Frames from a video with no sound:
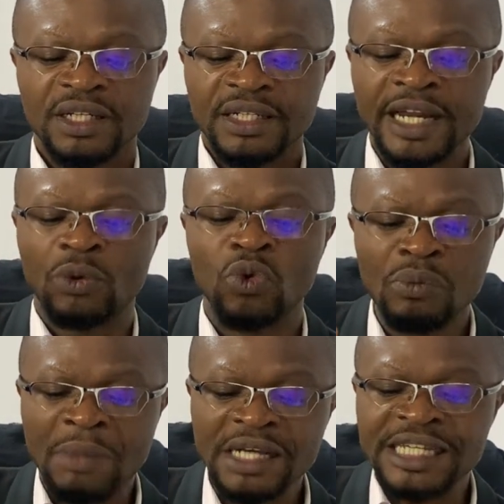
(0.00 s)
They could
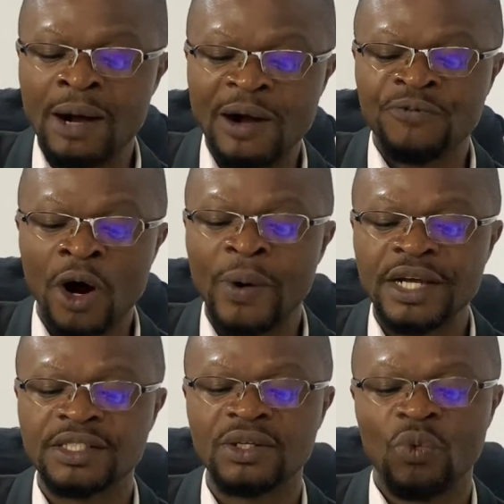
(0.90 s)
match our
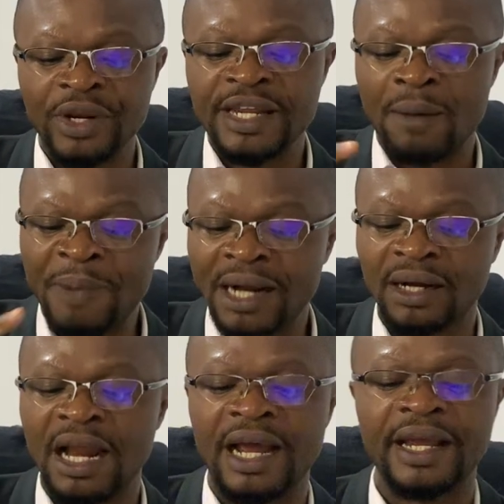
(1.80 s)
forwards with their back
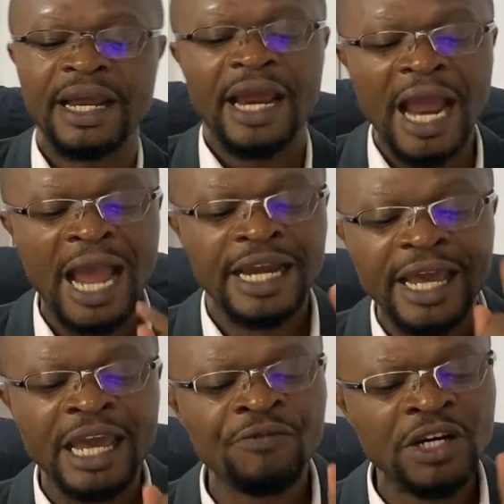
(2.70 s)
line
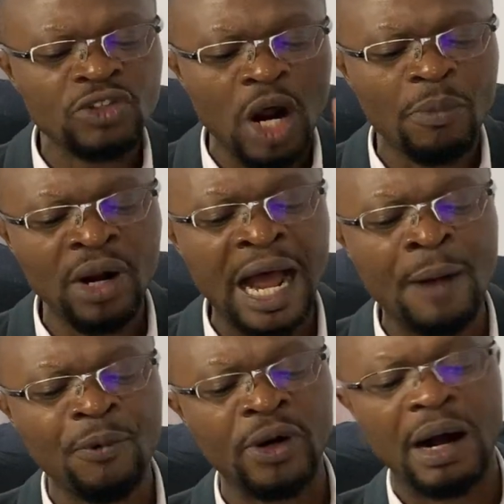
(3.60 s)
and even double
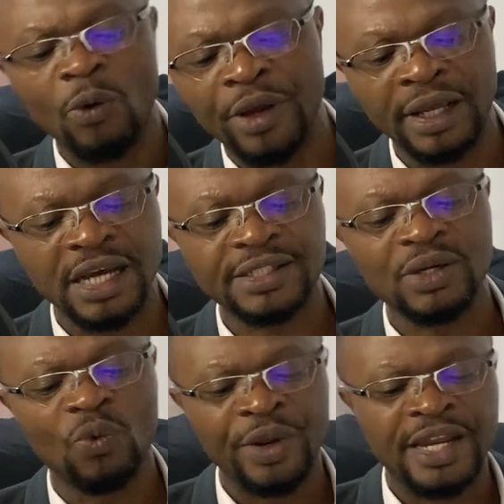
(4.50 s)
up on our
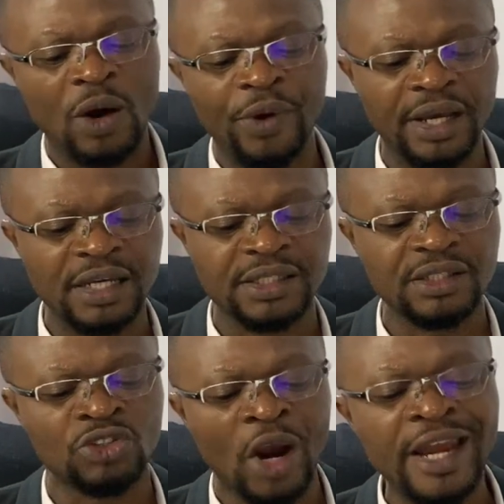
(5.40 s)
wingers with their
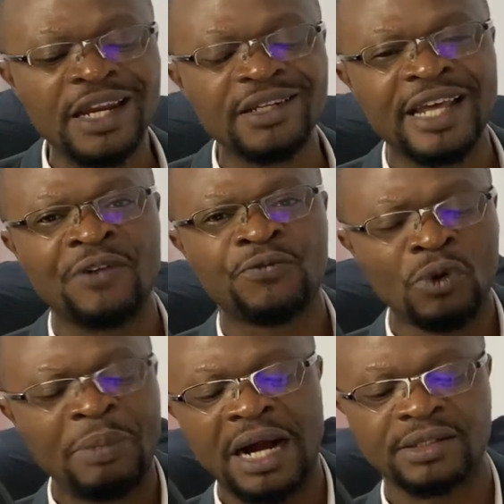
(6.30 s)
wingers, joining their
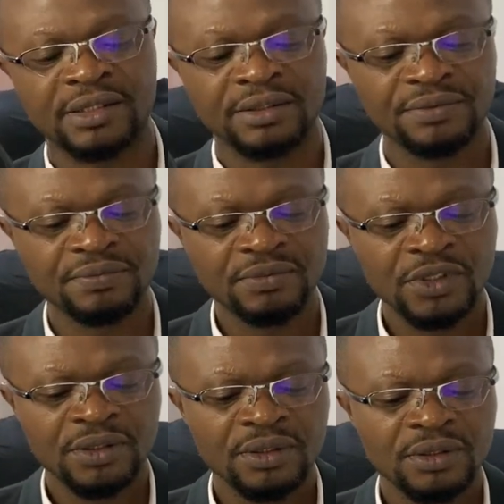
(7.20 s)
fullbacks.
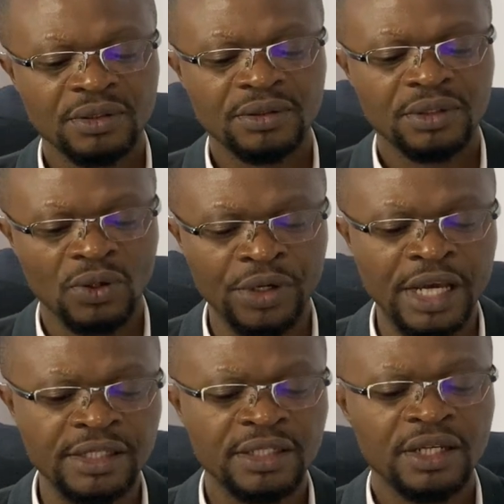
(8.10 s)
Oh
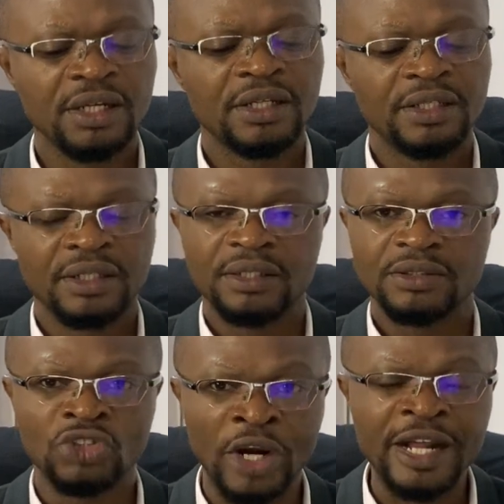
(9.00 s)
yes.
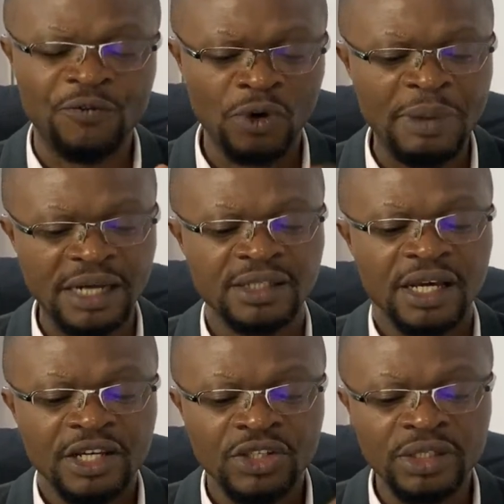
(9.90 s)
join the fullbacks.
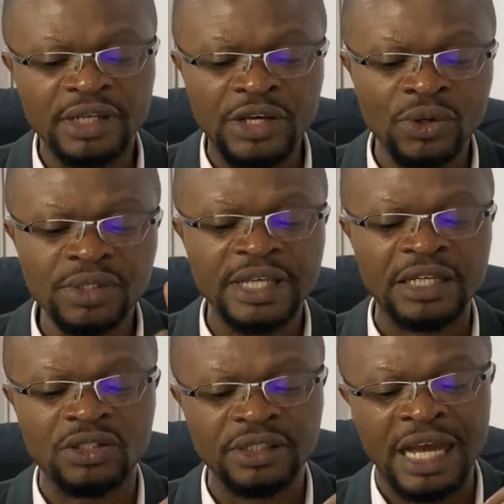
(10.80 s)
They use
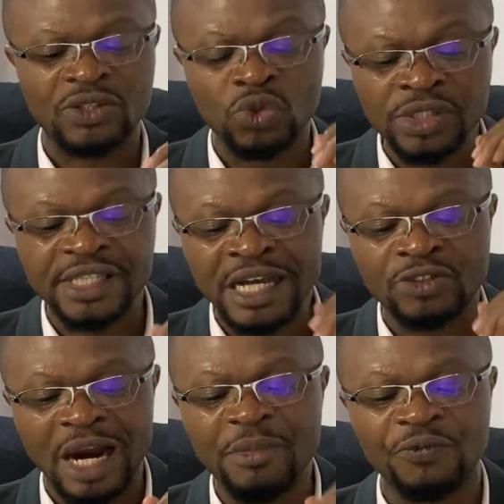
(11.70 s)
their two
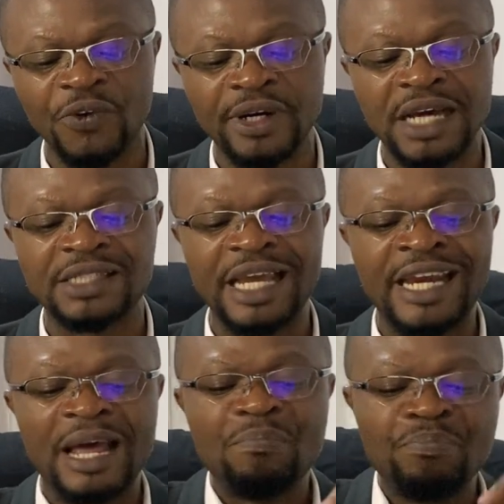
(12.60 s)
central midfielders
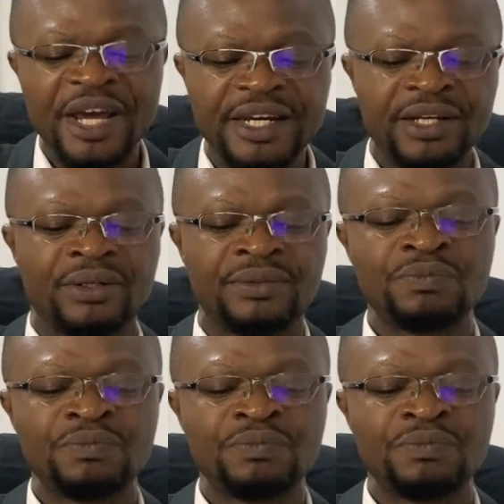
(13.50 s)
in the middle